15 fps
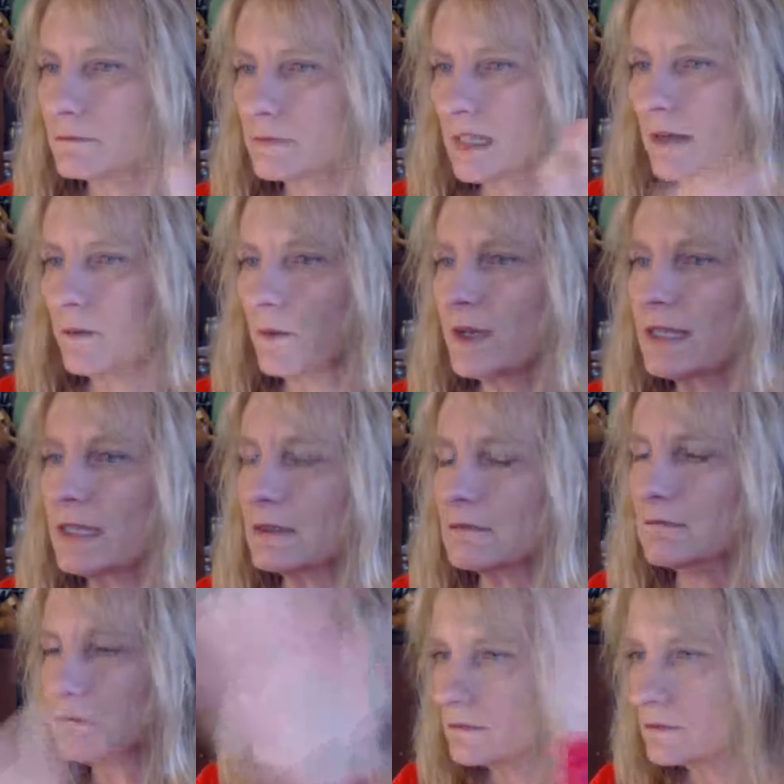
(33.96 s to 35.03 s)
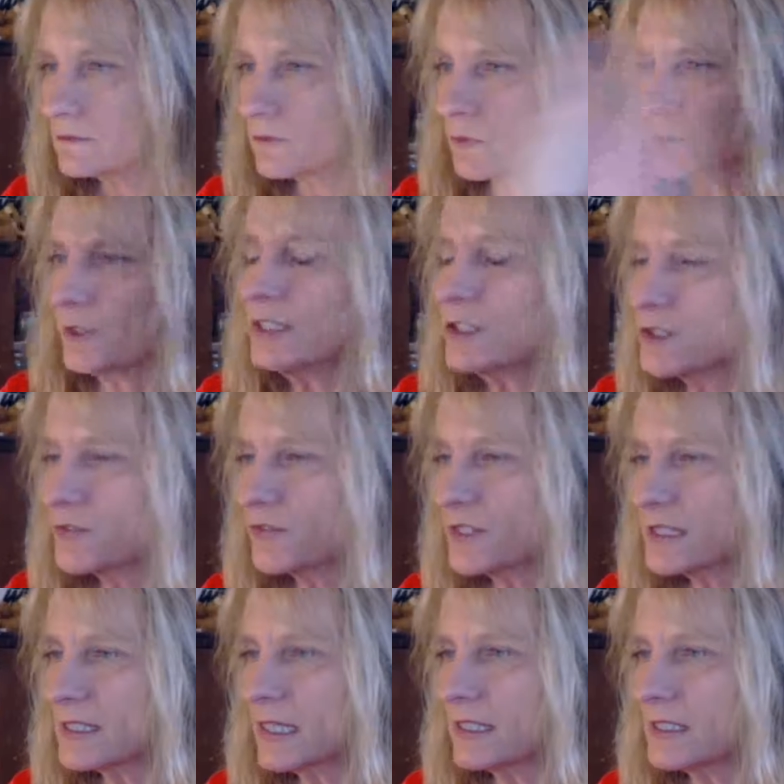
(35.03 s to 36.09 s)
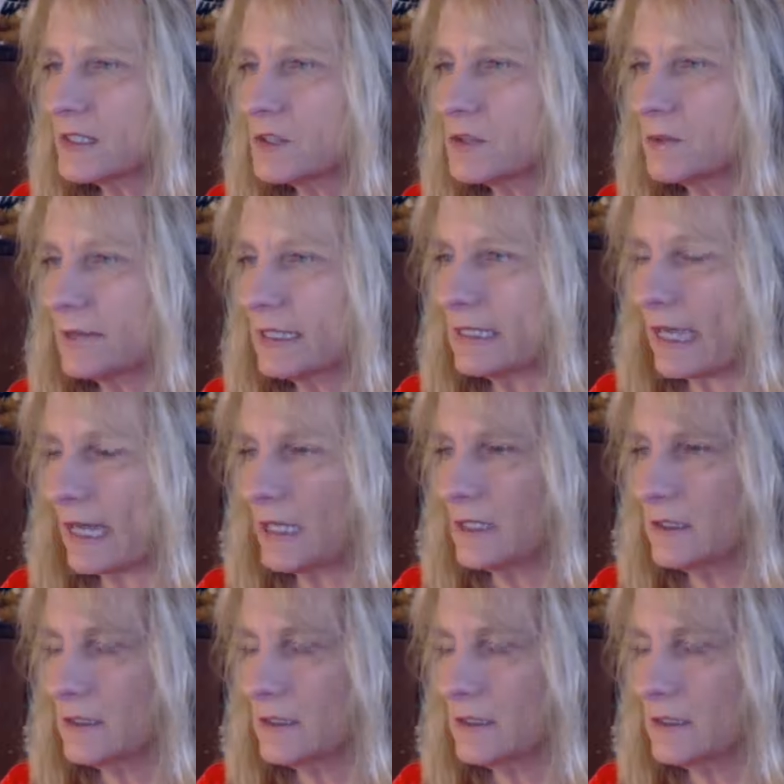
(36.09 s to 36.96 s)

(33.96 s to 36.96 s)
Wicked, read your first sentence to me again.